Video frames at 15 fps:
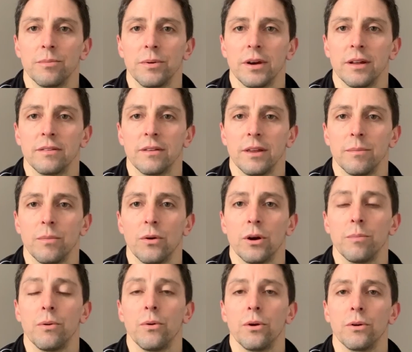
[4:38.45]
but a more
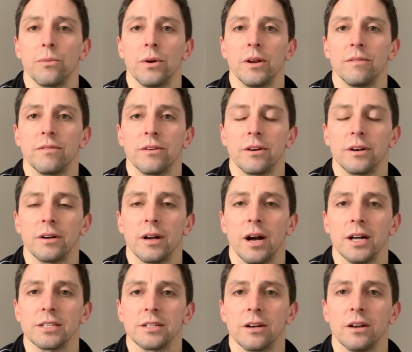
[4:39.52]
important one for
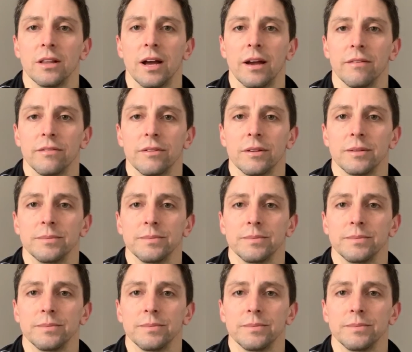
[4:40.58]
us in our lives.